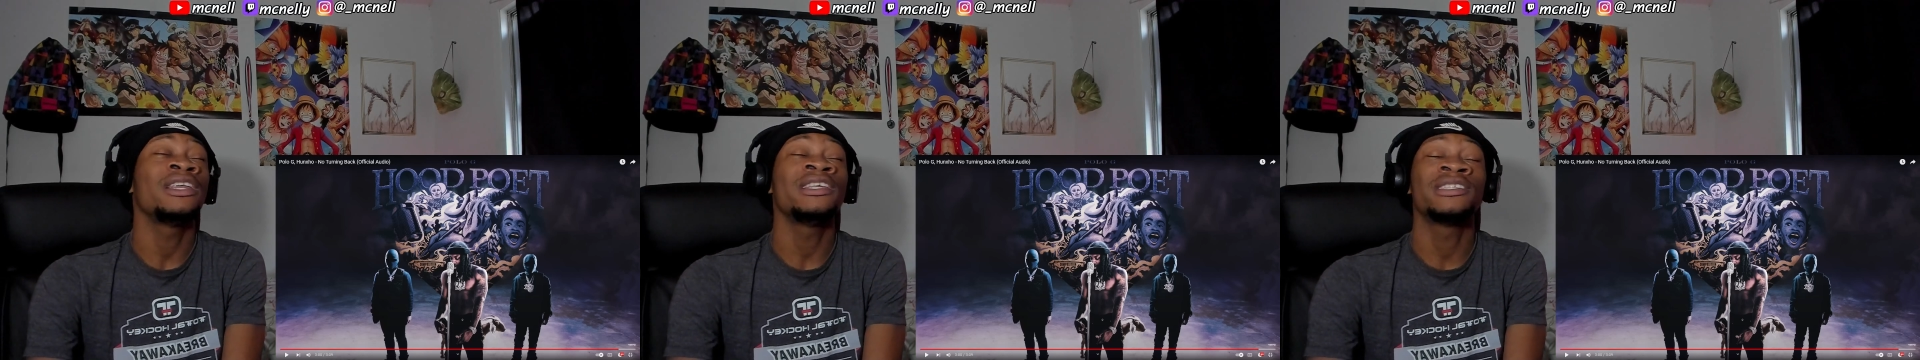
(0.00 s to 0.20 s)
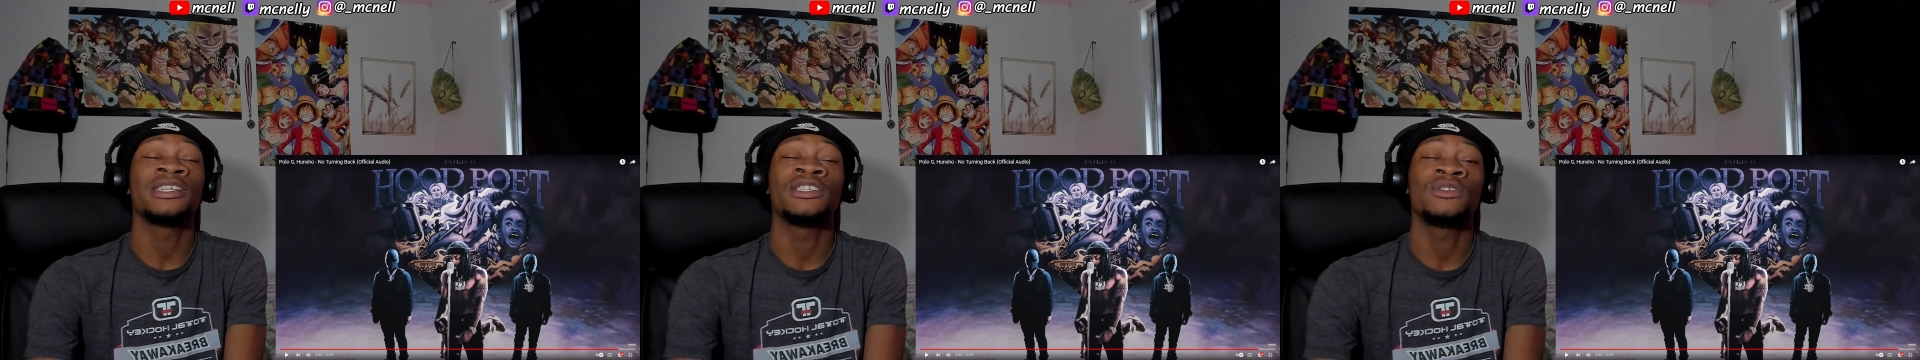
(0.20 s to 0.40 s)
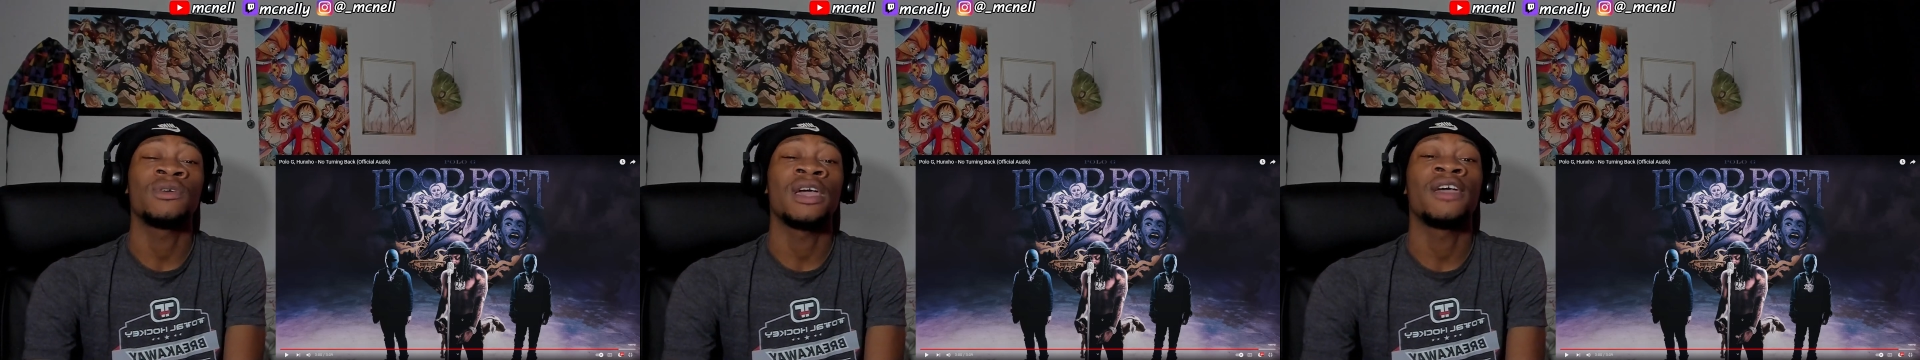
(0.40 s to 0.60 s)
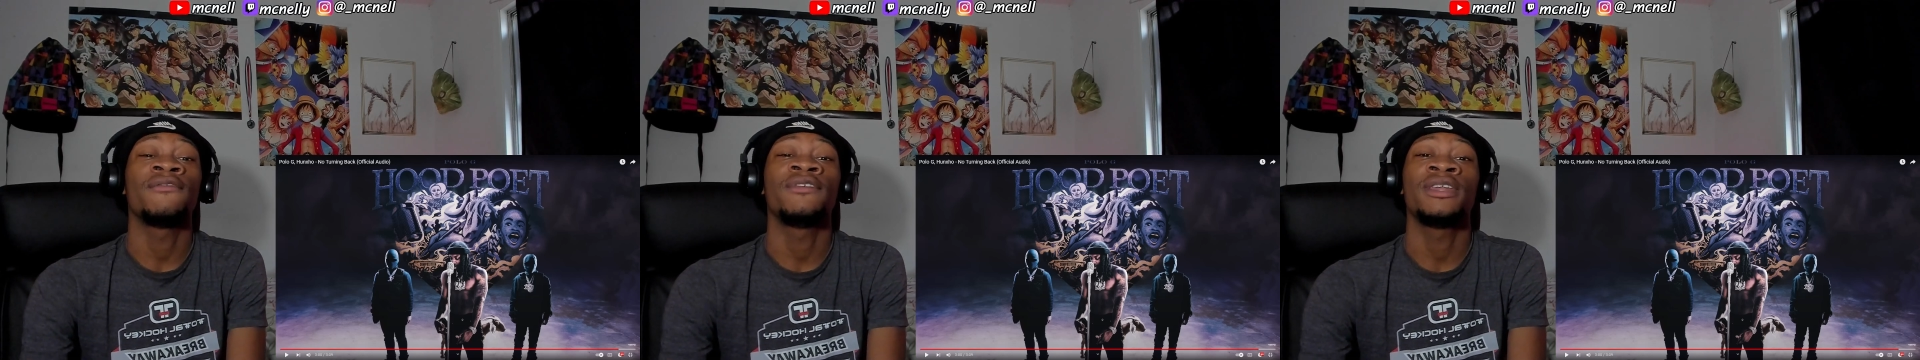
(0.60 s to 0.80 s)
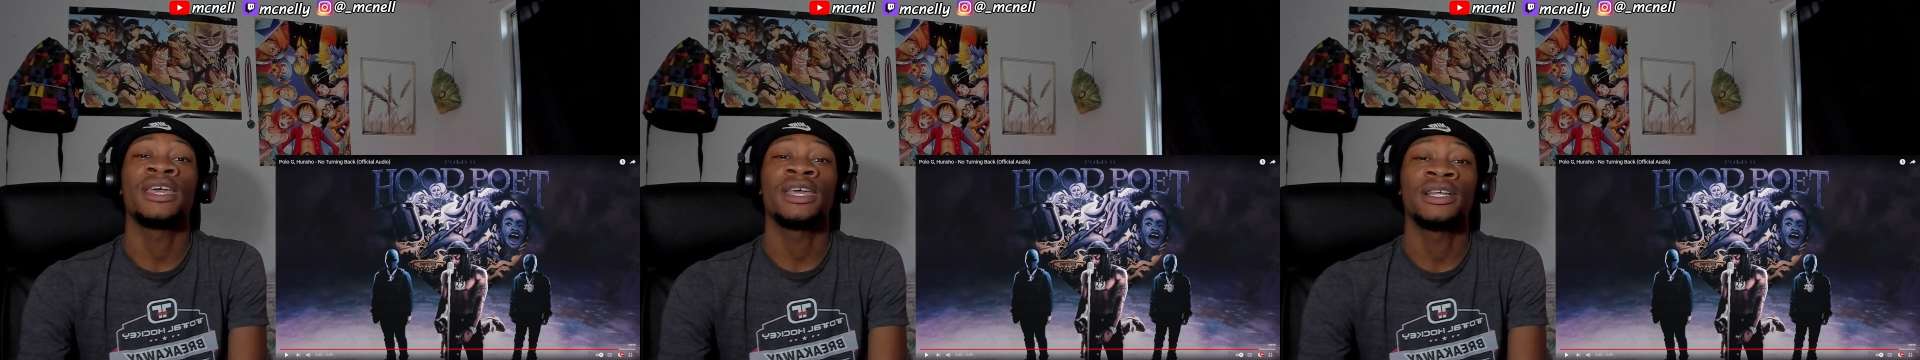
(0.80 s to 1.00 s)
listen to
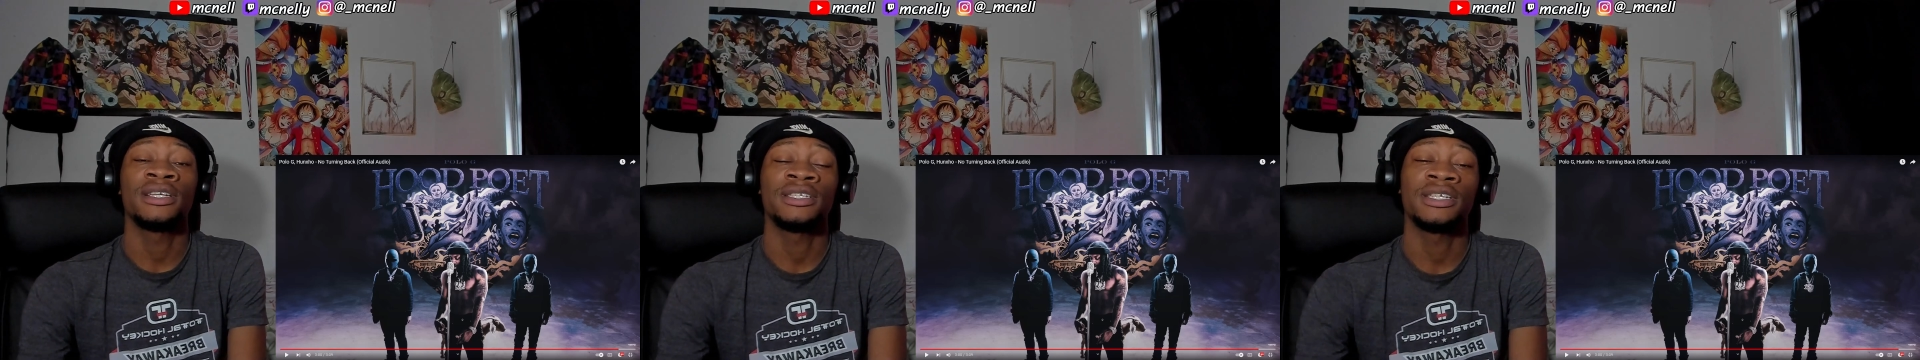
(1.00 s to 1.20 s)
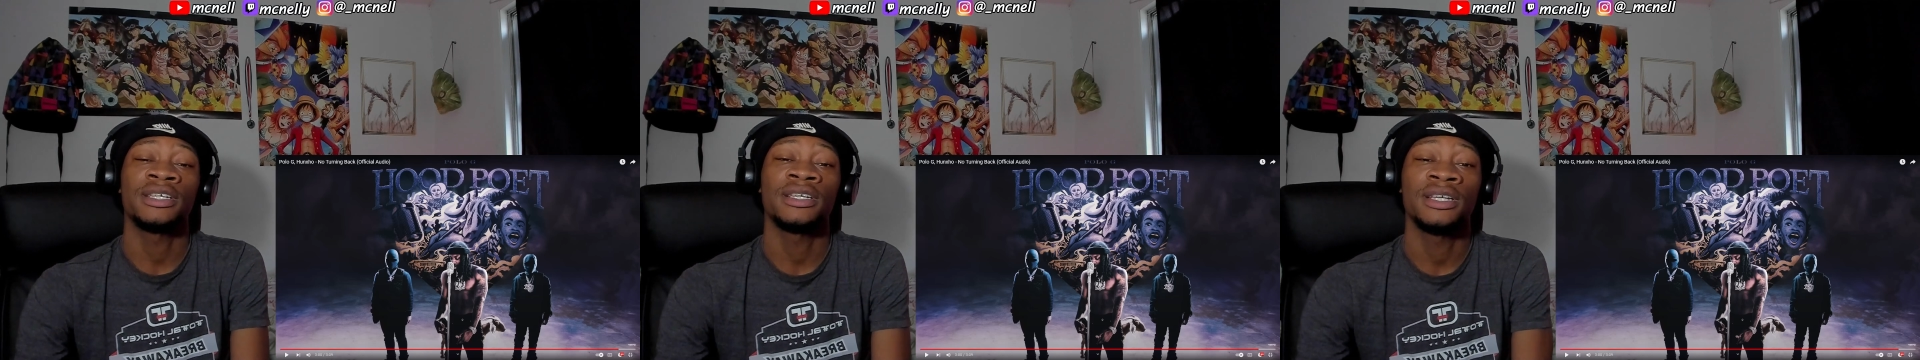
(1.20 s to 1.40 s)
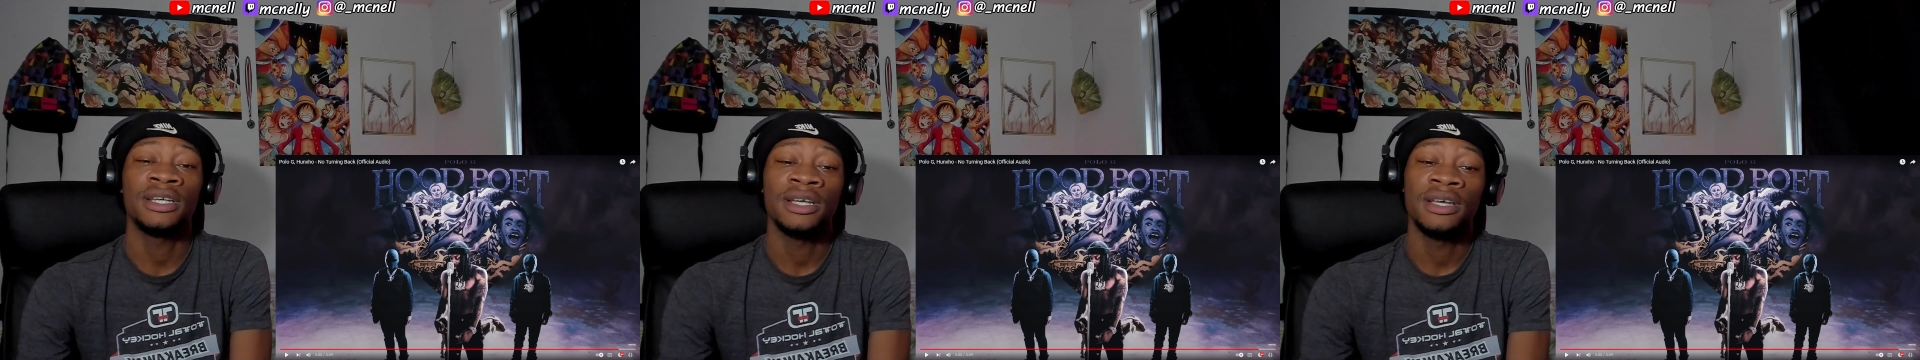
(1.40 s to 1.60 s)
every day and shit.